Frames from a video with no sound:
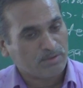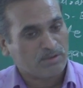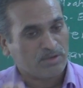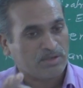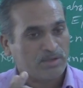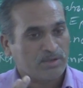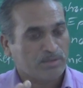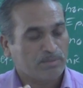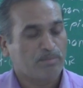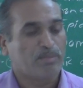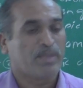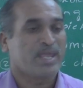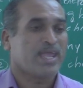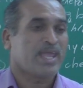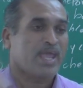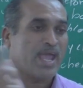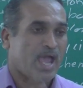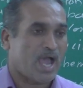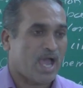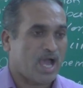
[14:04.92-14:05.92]

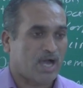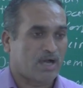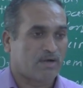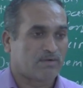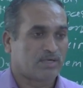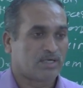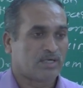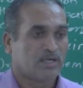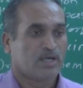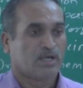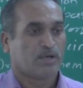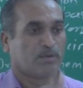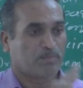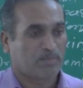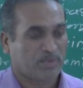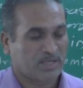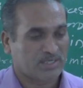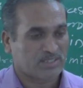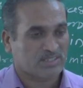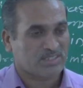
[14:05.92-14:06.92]
may have
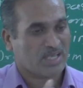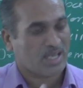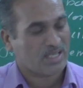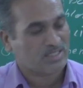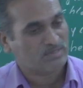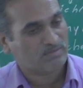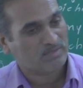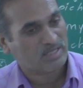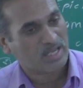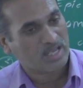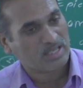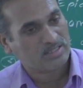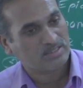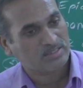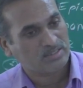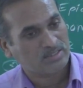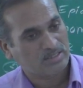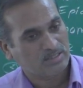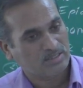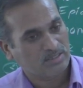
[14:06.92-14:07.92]
plus as well as
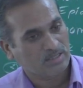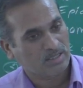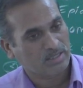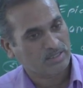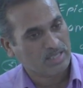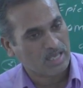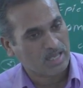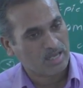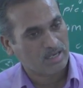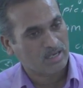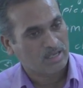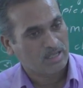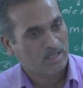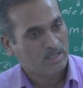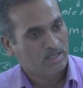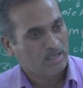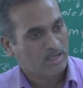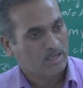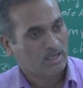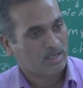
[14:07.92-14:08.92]

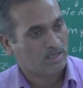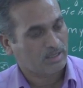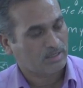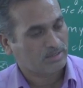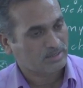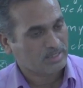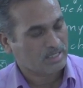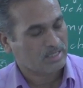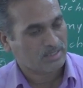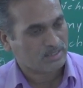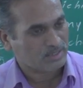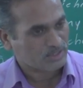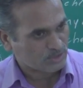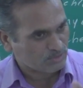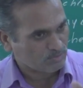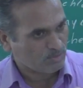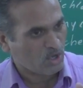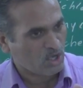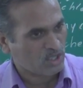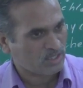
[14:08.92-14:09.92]
L,
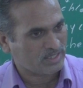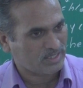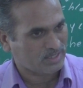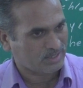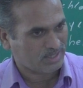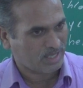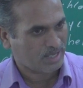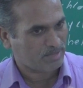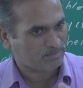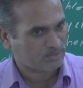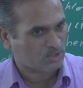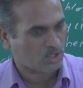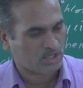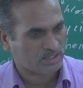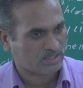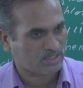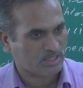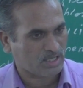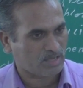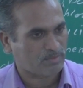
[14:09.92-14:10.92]
small L I'm
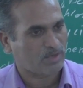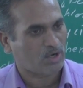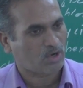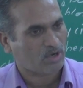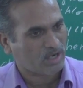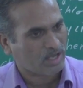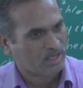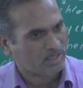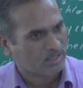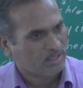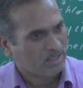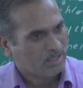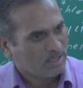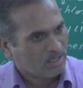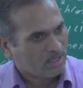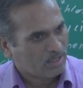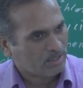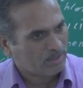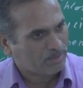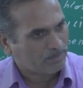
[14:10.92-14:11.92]
talking about,
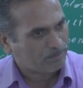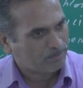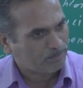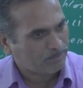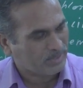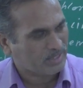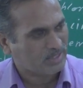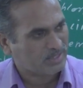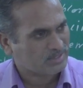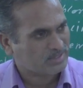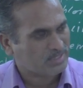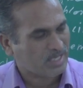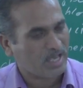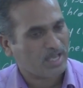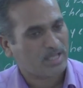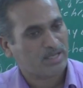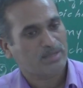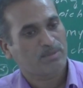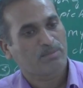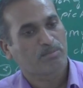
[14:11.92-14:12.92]
or plus
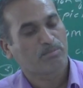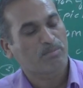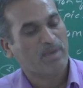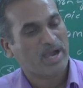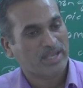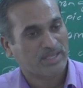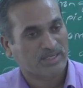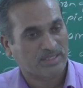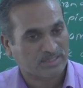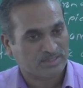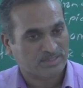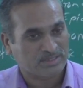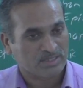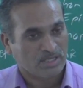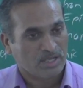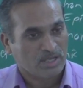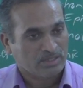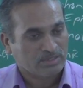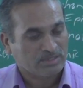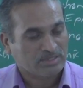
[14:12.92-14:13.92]
and minus,
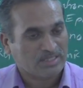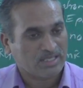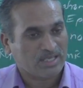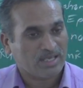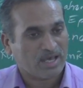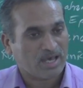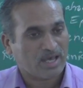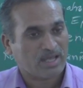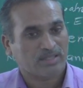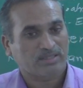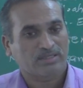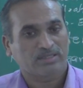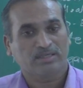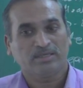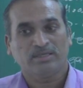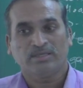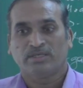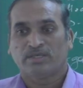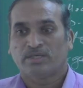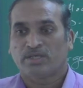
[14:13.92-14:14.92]
they are
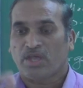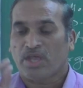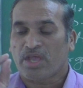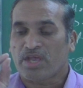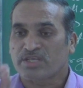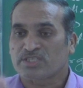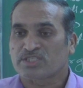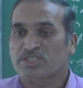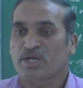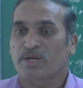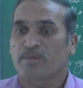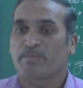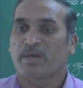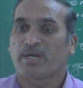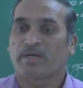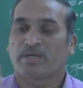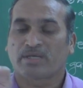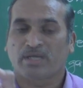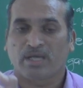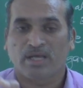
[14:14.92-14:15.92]
the
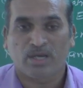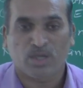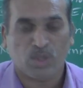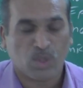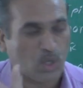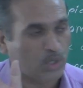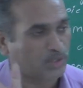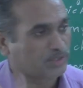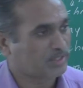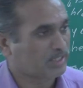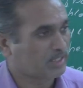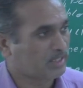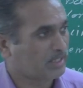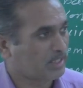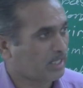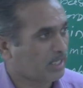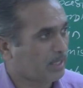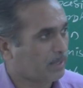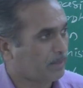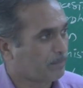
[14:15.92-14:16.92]
experimental
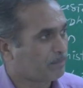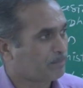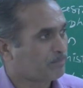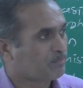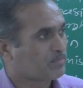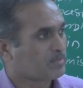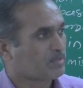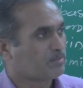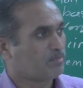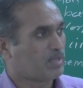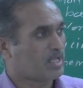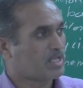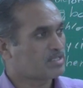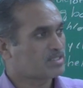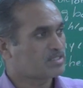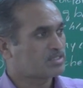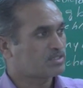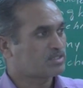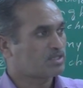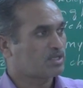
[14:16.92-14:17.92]
quantity,
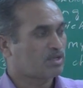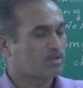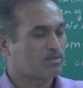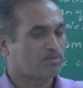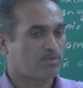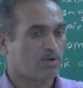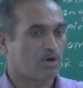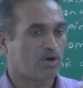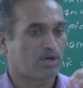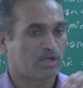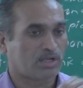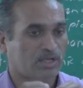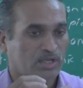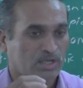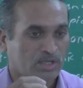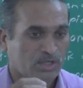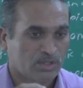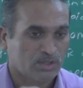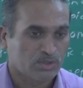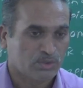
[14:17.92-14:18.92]
means for
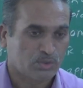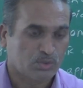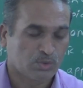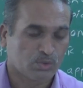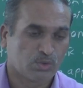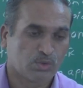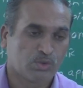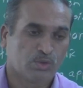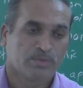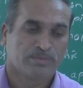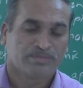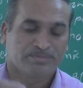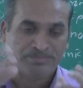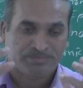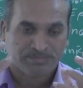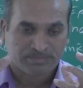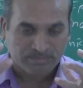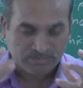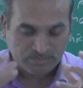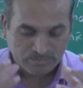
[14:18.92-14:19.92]

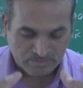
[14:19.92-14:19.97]
to